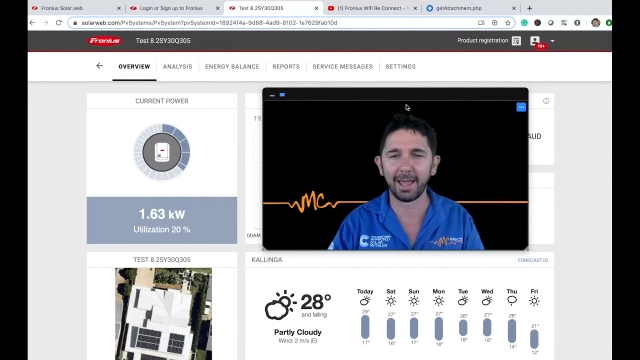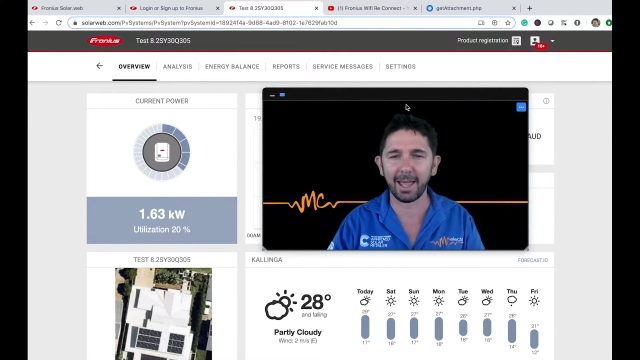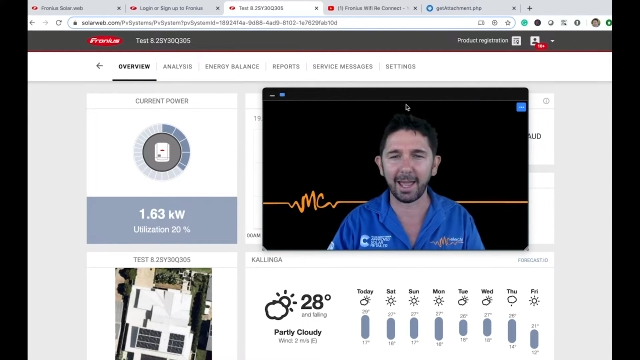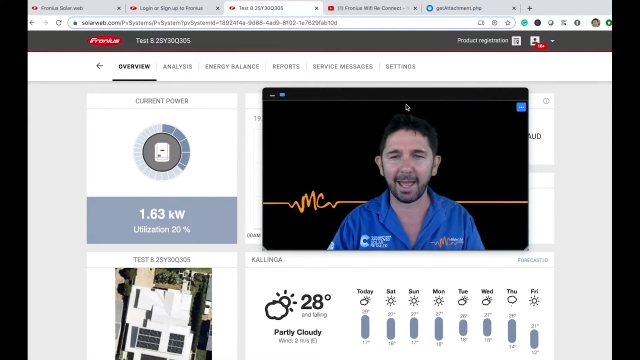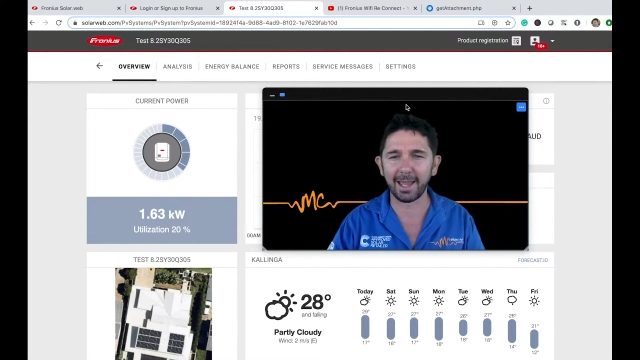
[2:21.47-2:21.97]

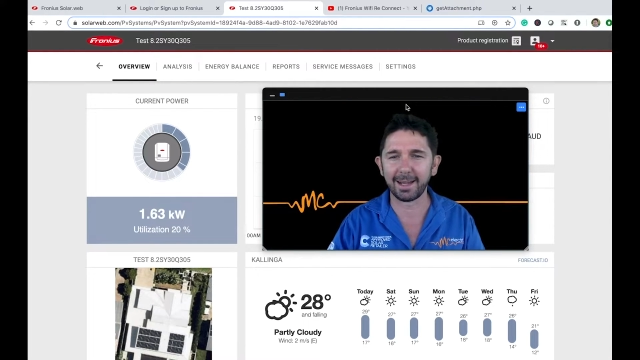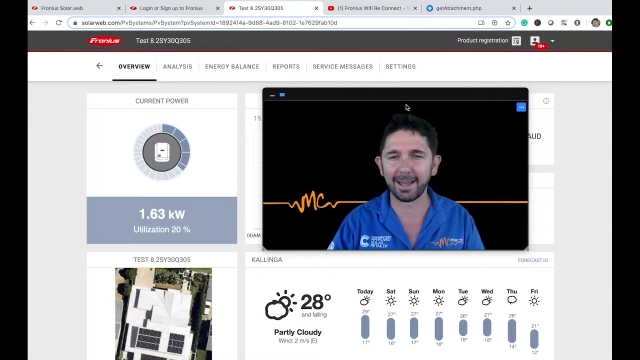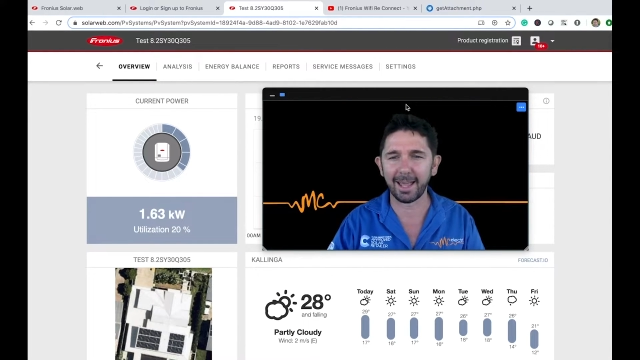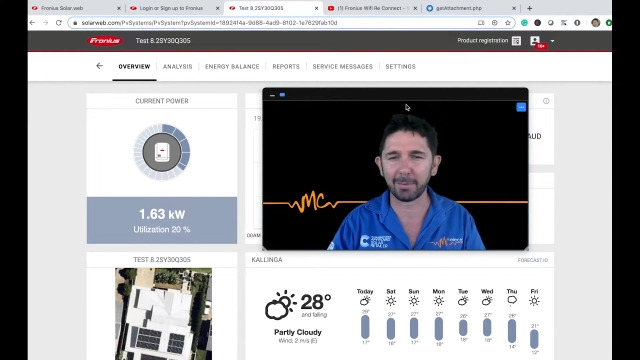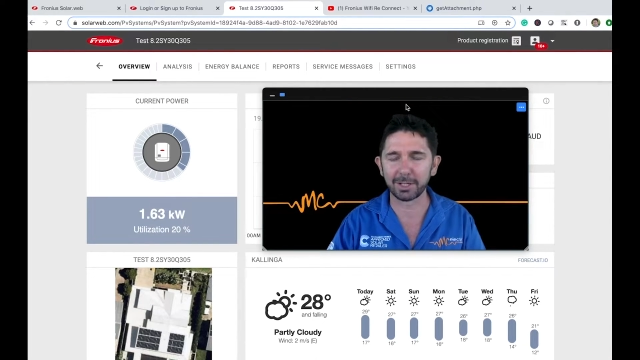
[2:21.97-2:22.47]
and
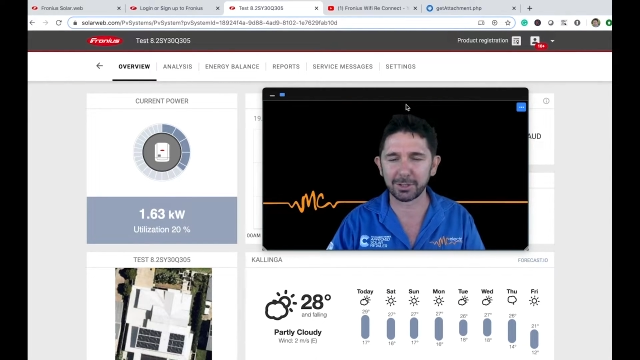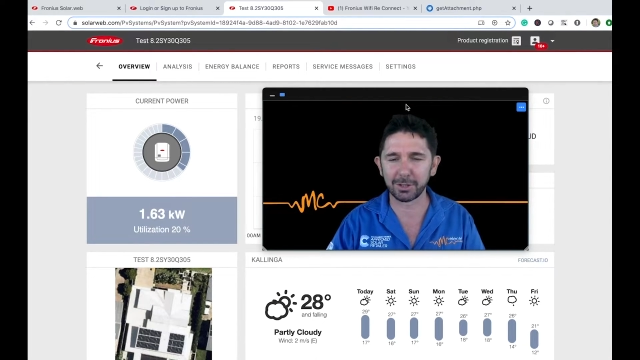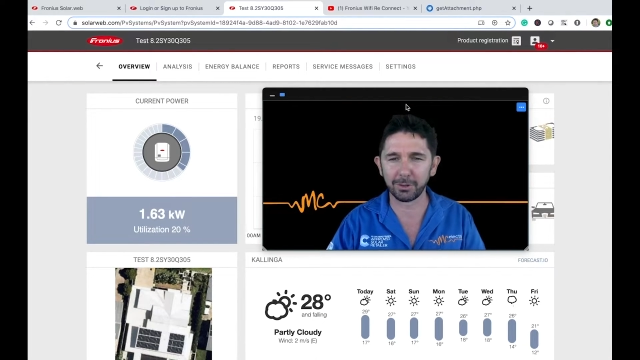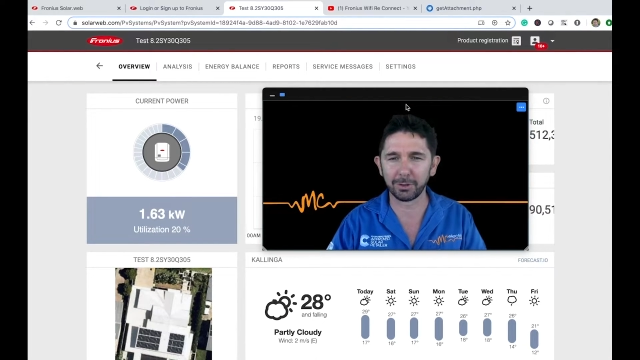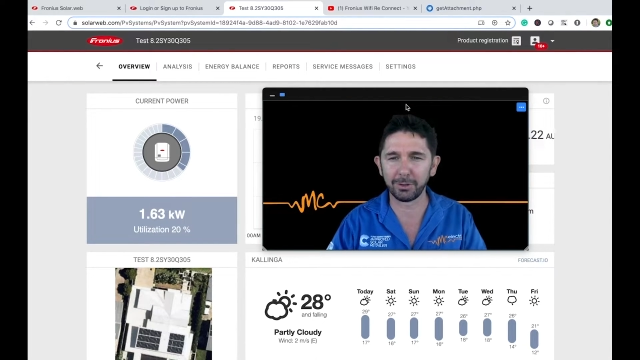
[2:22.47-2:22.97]
how much
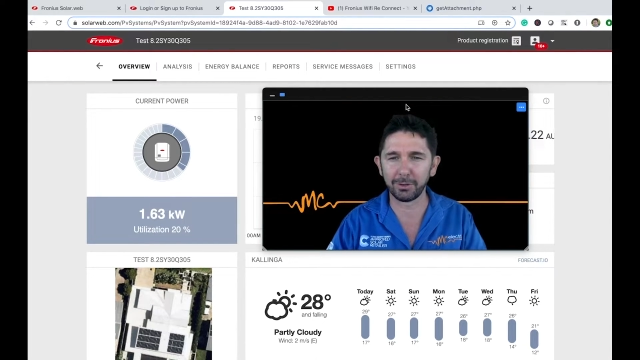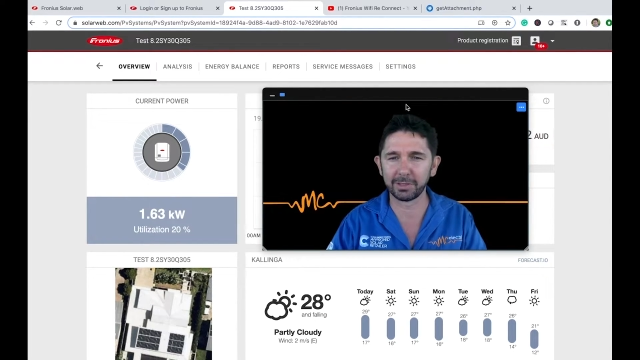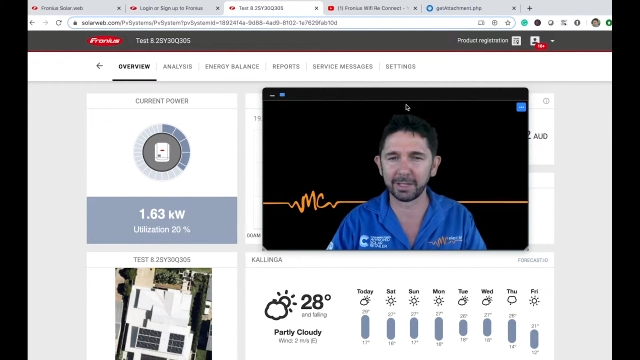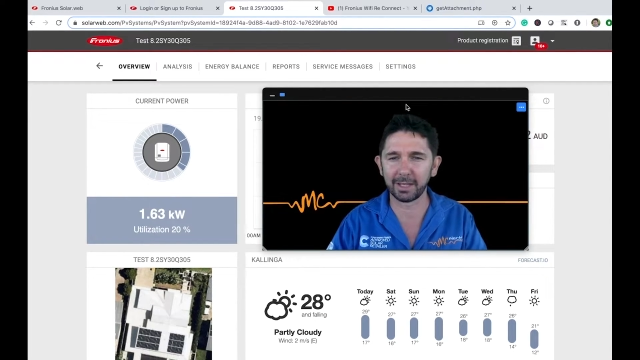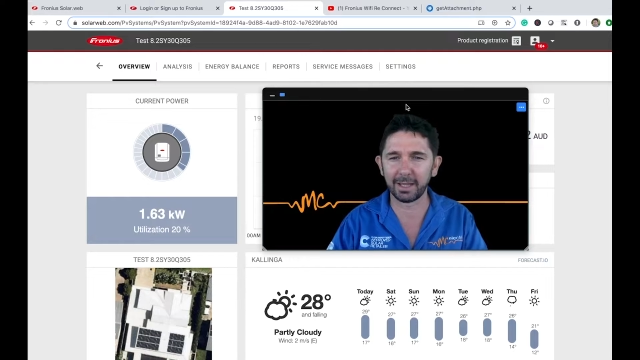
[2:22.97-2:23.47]
you're
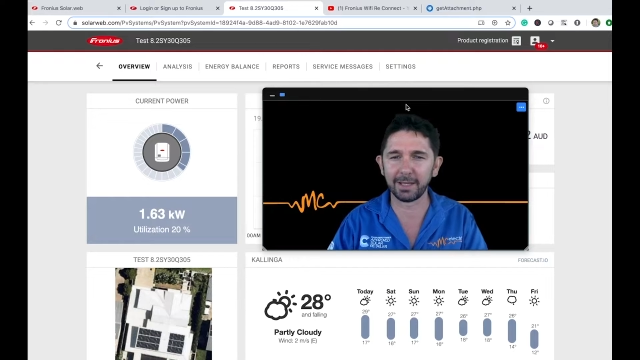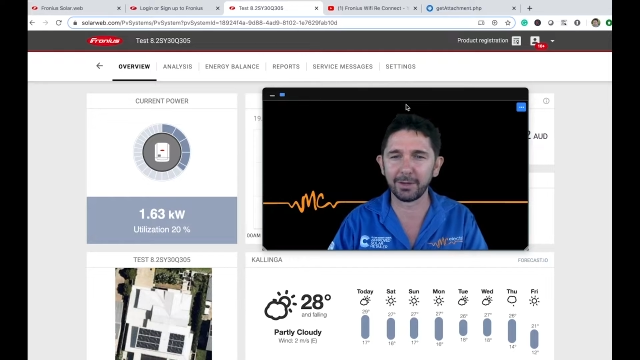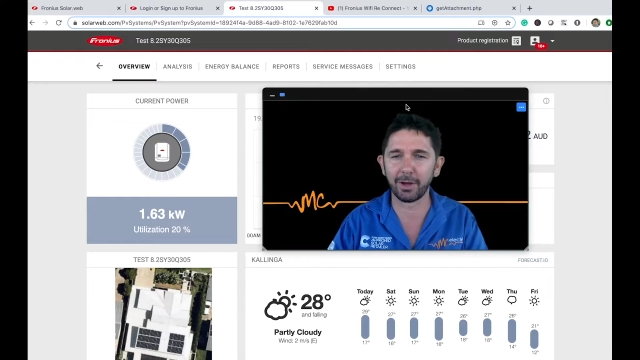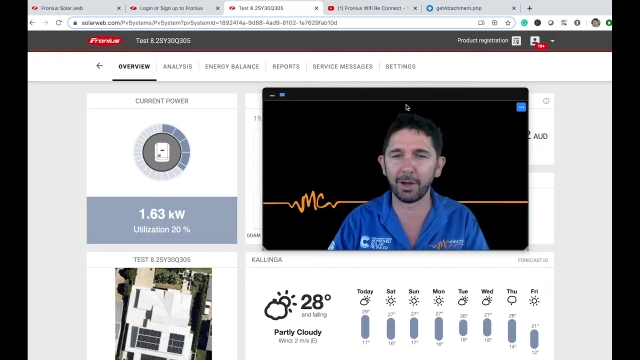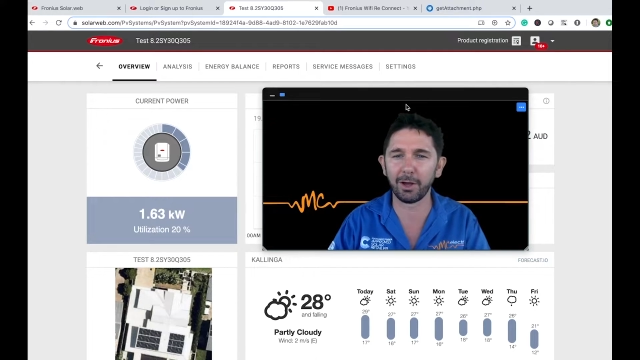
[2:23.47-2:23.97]
using in
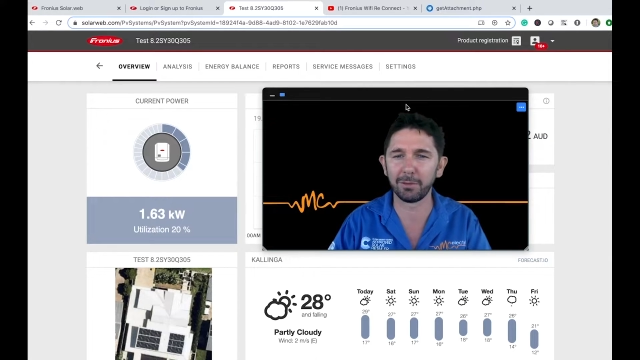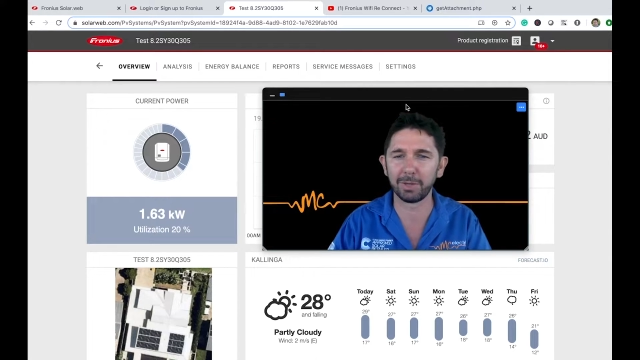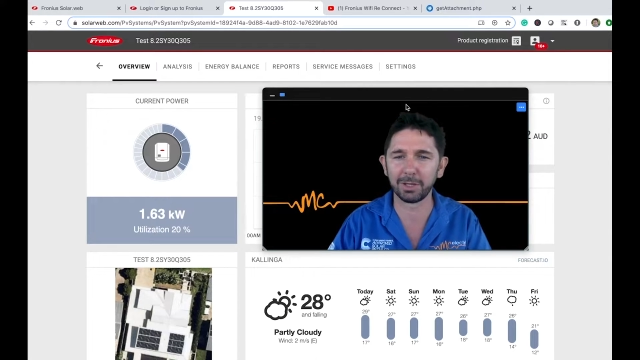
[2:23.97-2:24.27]
your home.